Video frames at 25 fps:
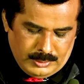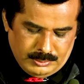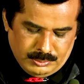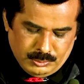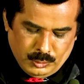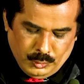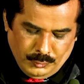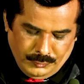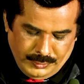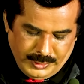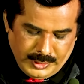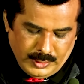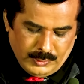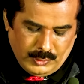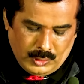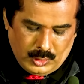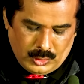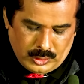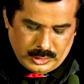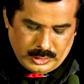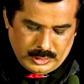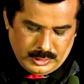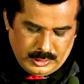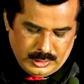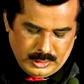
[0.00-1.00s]
Moving
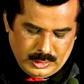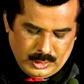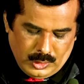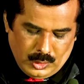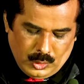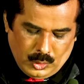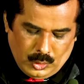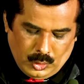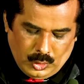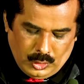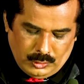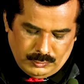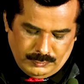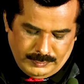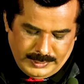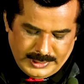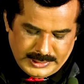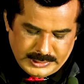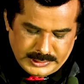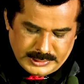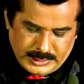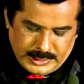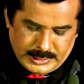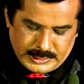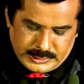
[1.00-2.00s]
on,
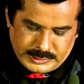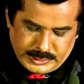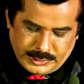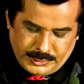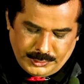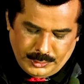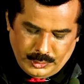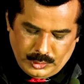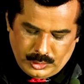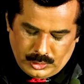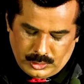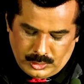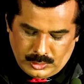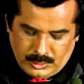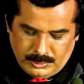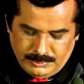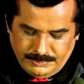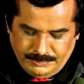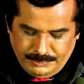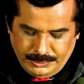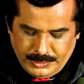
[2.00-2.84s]
always nurture your